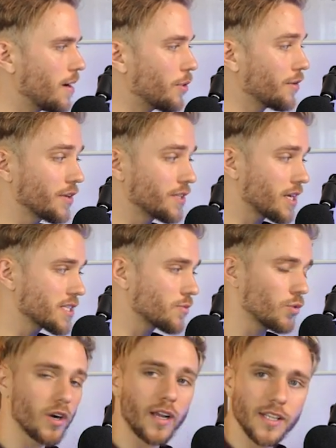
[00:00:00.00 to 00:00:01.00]
But if it doesn't
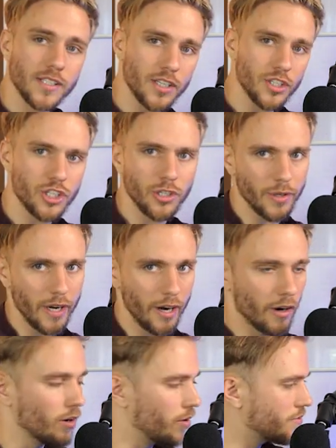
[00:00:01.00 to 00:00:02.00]
work, it's going to show an
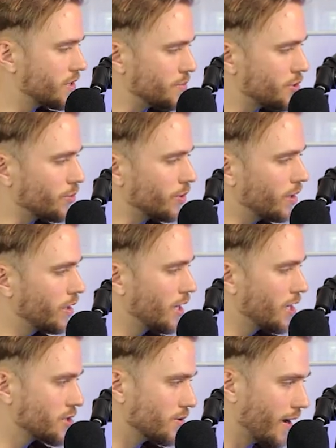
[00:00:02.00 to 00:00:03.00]
error of some sort.
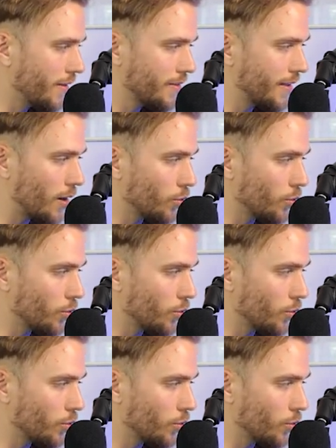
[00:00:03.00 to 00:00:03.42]
So now that that